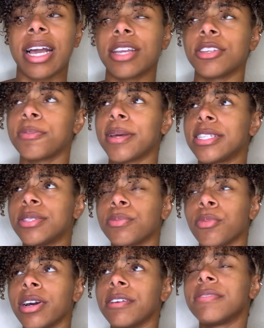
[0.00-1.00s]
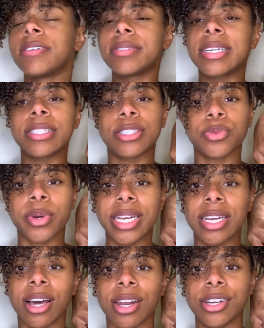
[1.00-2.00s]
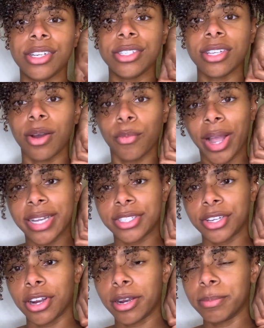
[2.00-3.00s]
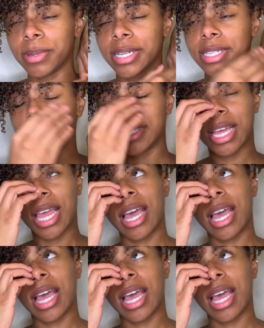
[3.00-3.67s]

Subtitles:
You spend what, $15 to $20 on waxing your armpits,